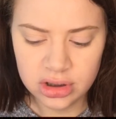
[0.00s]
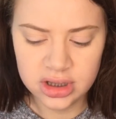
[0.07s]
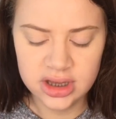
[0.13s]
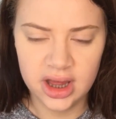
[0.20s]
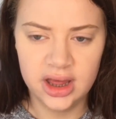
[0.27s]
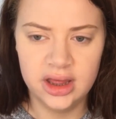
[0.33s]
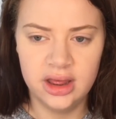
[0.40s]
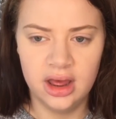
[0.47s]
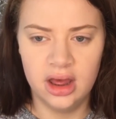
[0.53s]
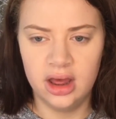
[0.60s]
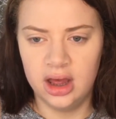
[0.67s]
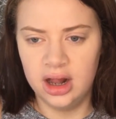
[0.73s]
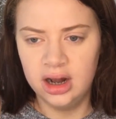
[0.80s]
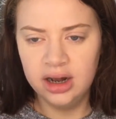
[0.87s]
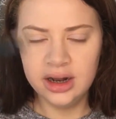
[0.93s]
going to take
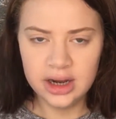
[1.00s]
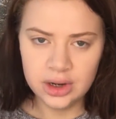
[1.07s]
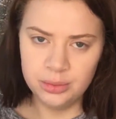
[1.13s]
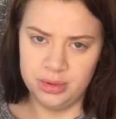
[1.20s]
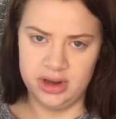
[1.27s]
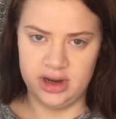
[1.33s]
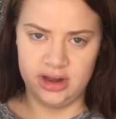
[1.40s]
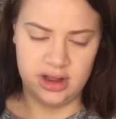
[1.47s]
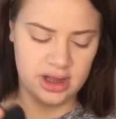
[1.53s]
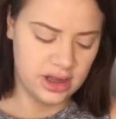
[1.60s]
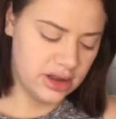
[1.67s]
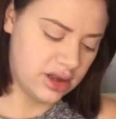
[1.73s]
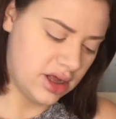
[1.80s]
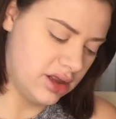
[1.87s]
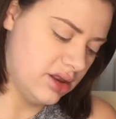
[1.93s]
a little bit of
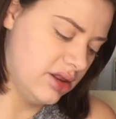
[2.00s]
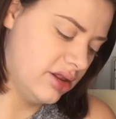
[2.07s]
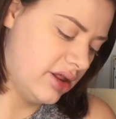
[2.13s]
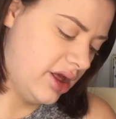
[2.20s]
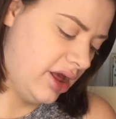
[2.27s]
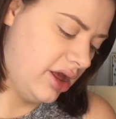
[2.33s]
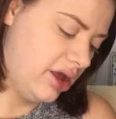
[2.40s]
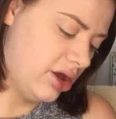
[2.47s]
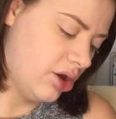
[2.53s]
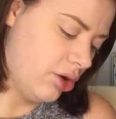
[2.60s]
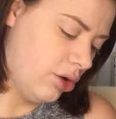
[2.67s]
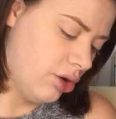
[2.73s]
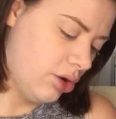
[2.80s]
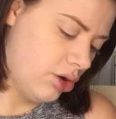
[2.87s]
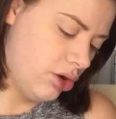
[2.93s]
this and see
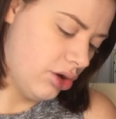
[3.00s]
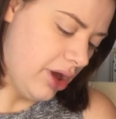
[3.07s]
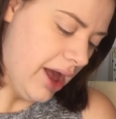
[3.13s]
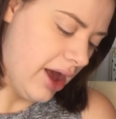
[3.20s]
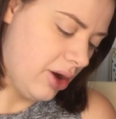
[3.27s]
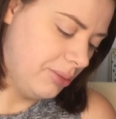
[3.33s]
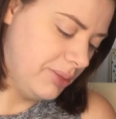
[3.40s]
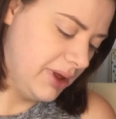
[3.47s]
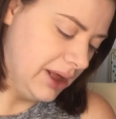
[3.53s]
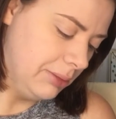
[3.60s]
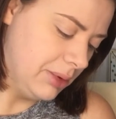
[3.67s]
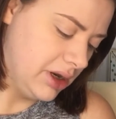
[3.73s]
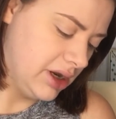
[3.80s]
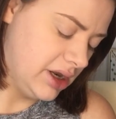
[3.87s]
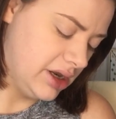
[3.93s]
how
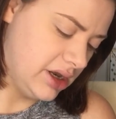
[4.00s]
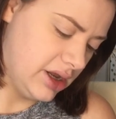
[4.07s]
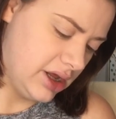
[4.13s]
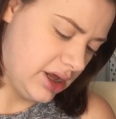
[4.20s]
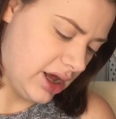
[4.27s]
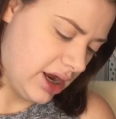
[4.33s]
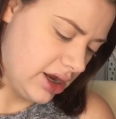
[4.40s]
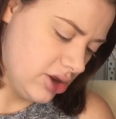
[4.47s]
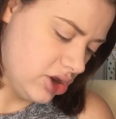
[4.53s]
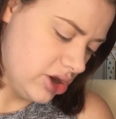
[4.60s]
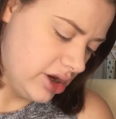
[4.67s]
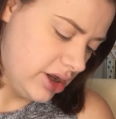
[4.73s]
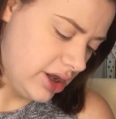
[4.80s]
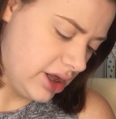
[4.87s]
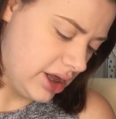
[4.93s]
pigmented it
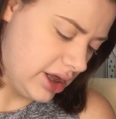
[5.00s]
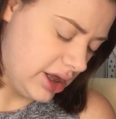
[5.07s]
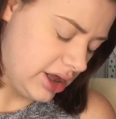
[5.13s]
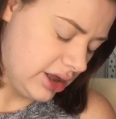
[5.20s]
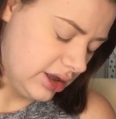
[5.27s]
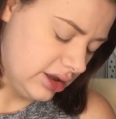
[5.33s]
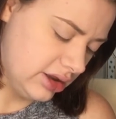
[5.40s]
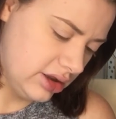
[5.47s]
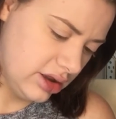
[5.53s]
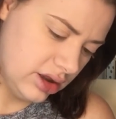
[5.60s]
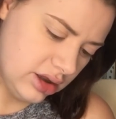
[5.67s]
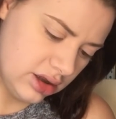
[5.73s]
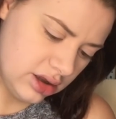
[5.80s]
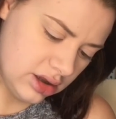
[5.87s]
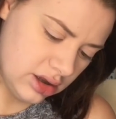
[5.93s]
actually is.
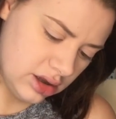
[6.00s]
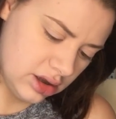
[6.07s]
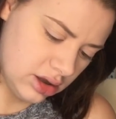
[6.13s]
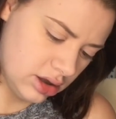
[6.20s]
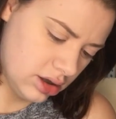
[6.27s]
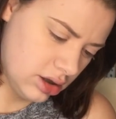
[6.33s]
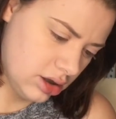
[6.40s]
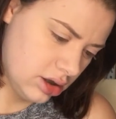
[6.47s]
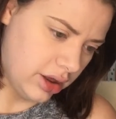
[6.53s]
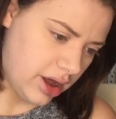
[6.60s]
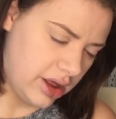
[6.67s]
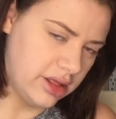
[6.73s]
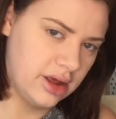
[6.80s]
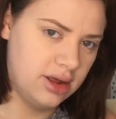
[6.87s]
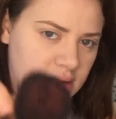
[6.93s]

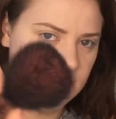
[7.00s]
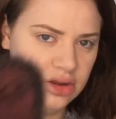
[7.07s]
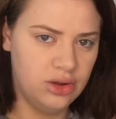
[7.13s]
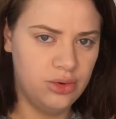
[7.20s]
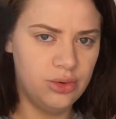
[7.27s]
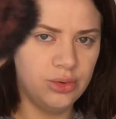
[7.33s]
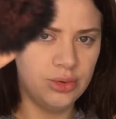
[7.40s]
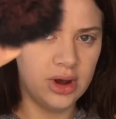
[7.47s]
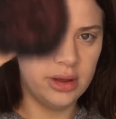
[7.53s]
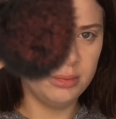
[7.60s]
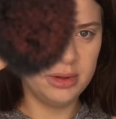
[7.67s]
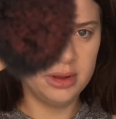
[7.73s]
Okay, that is quite